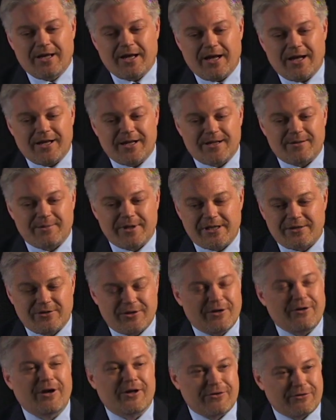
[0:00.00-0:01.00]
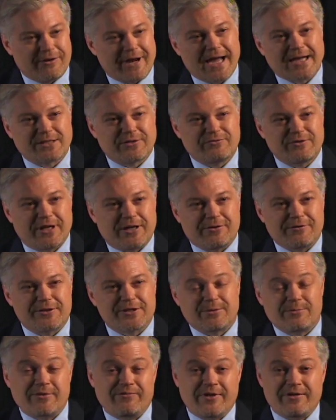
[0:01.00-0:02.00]
I. And, you know, other acts of
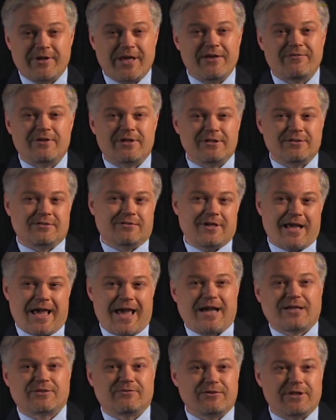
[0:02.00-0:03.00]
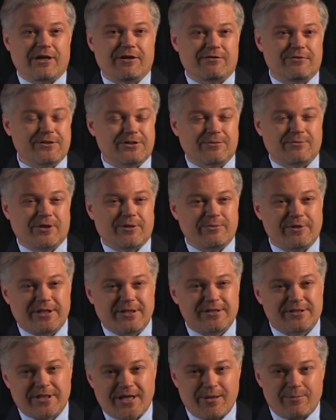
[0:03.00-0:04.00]
terrorism, even acts of terrorism
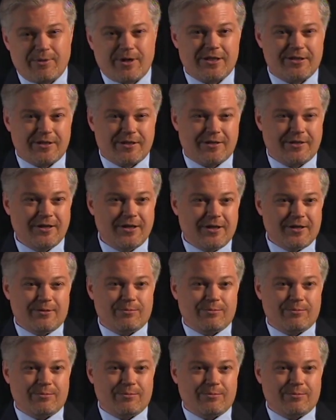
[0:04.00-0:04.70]
committed, say, by the